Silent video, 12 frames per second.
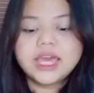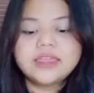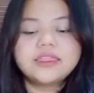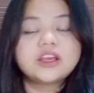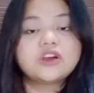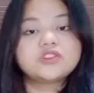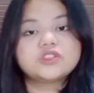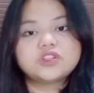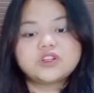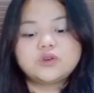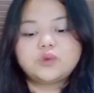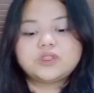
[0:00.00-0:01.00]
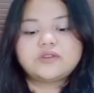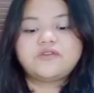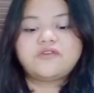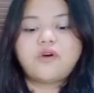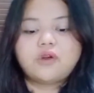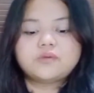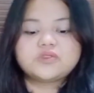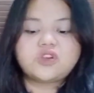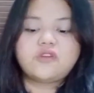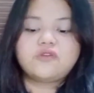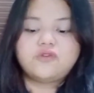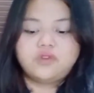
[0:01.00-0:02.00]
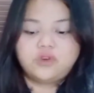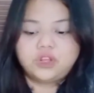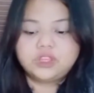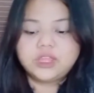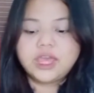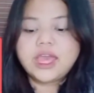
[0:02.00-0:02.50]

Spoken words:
that concerns with the forms of words